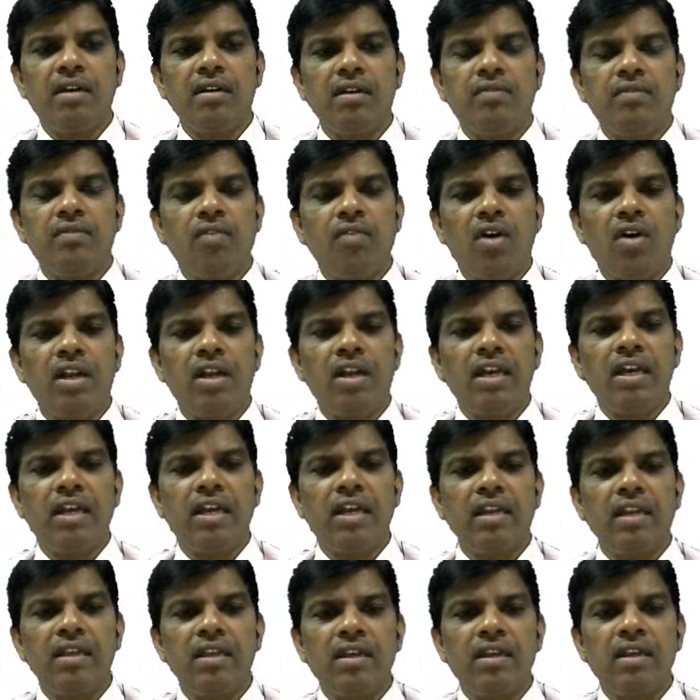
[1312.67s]
water,
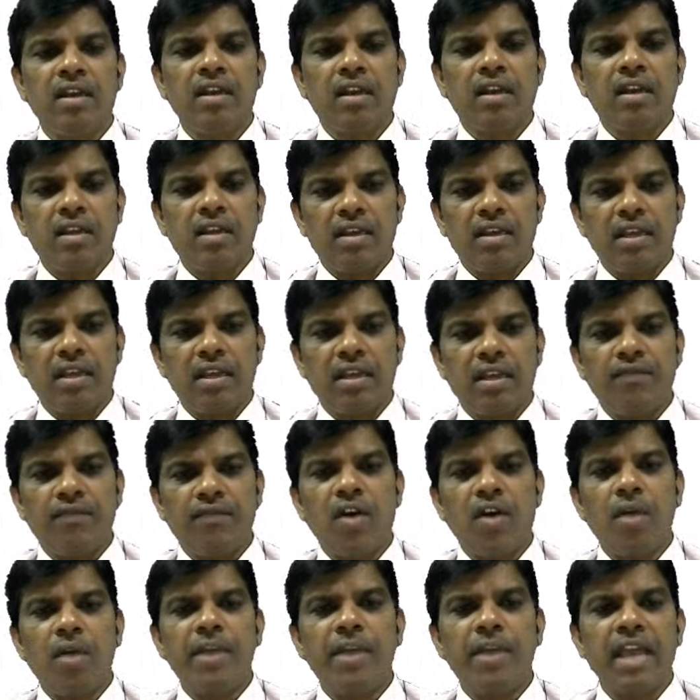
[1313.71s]

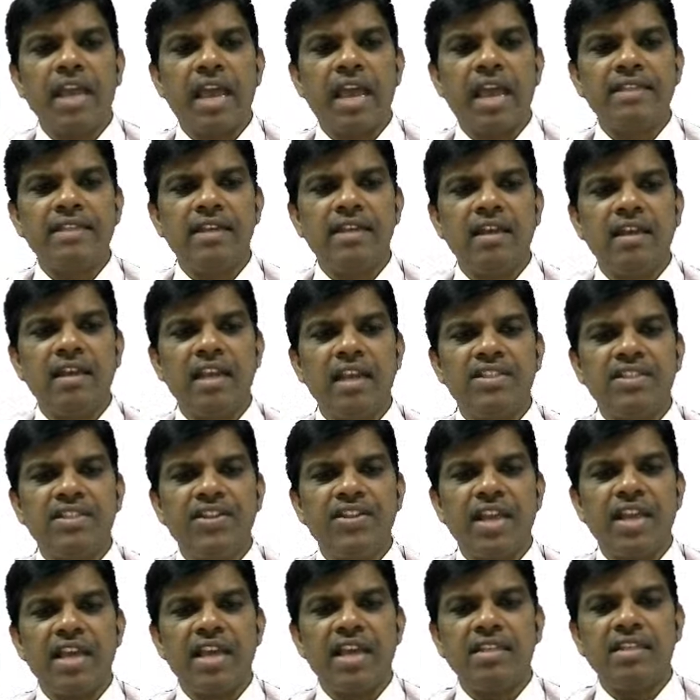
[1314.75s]
formic acid or acetic
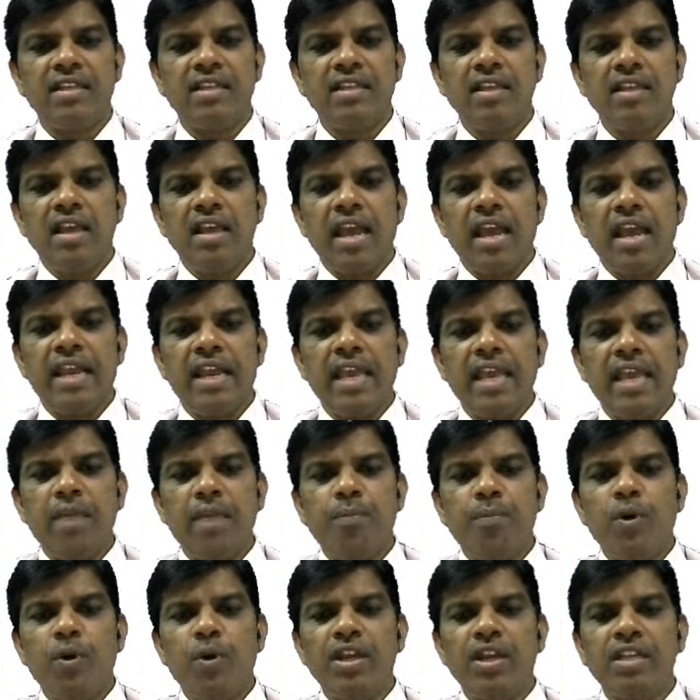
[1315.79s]
acid, and
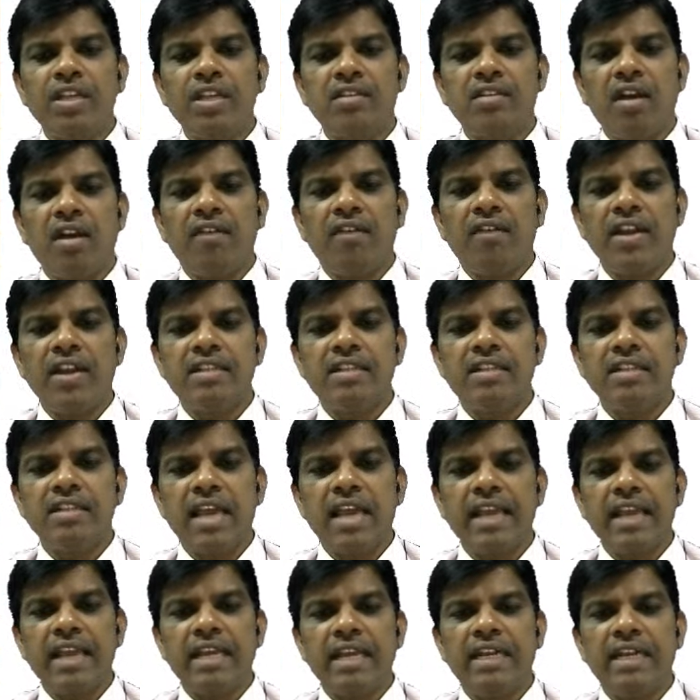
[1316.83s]
aprotic solvents
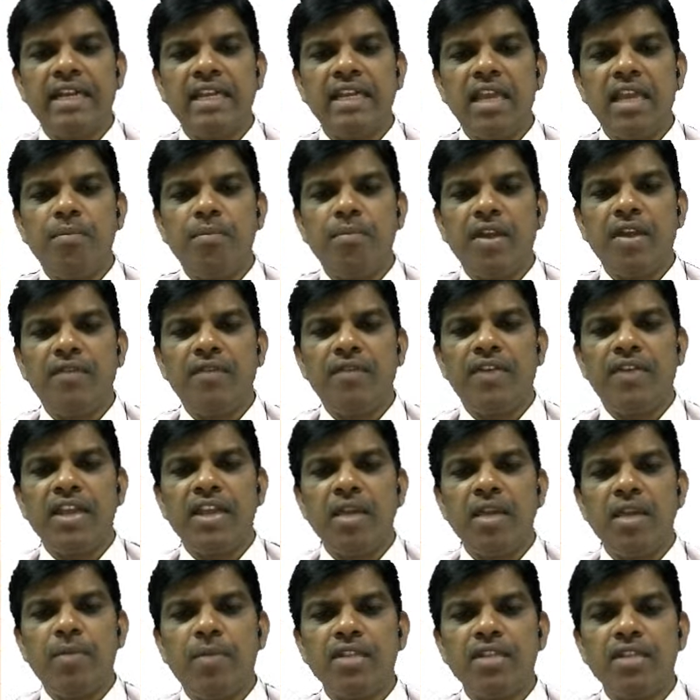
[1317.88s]
like DMF,
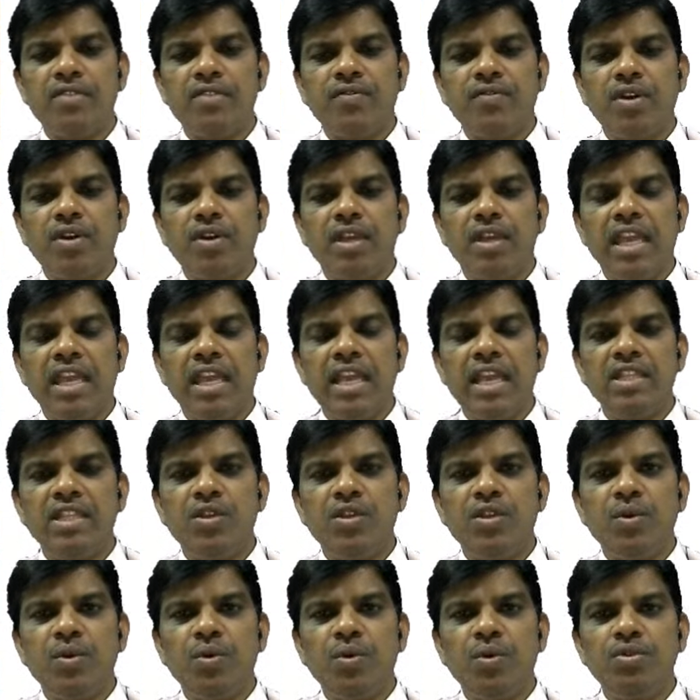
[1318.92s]
DMSO is
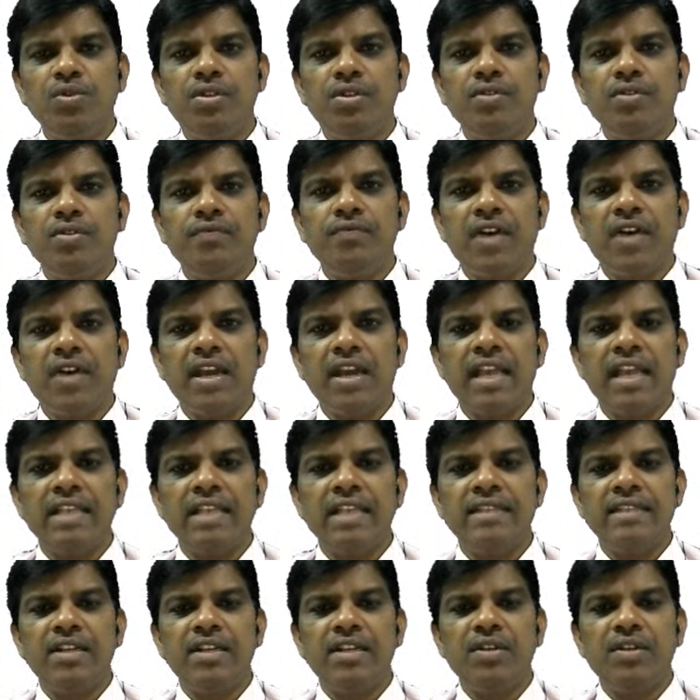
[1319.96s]
used for
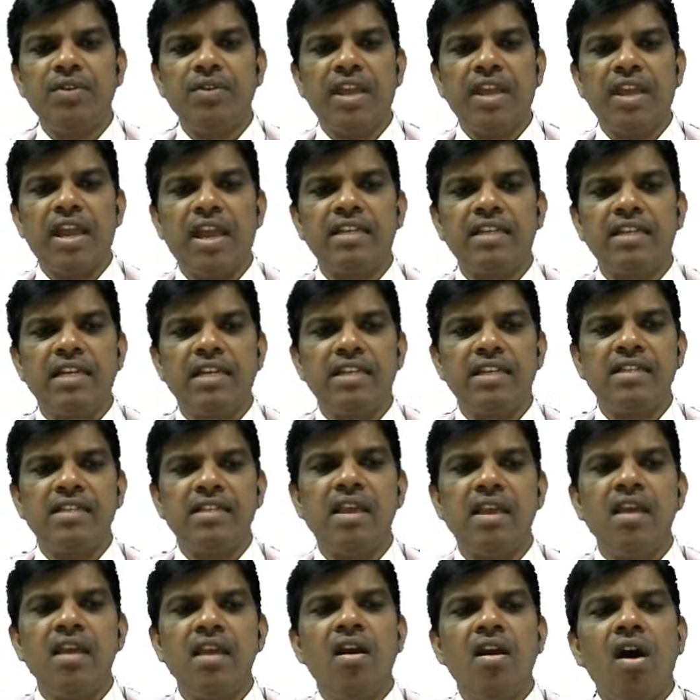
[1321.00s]
SN2 reactions.
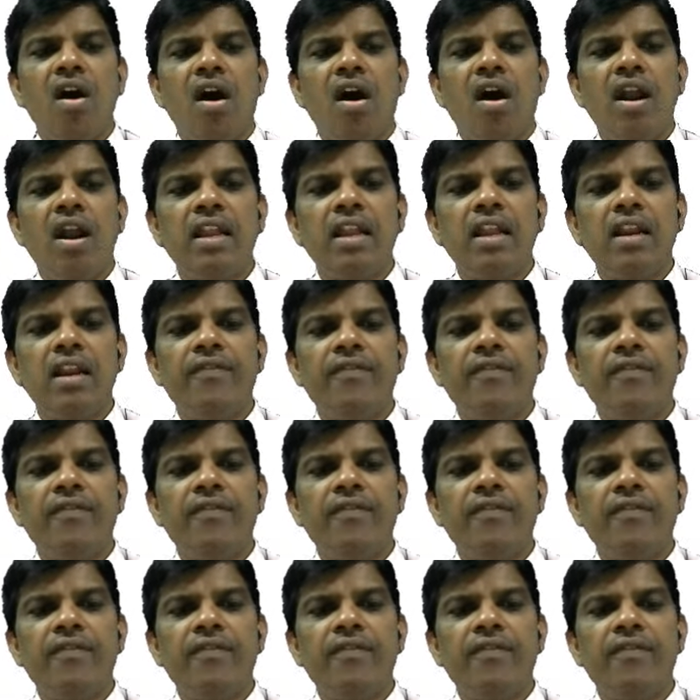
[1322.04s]
Order of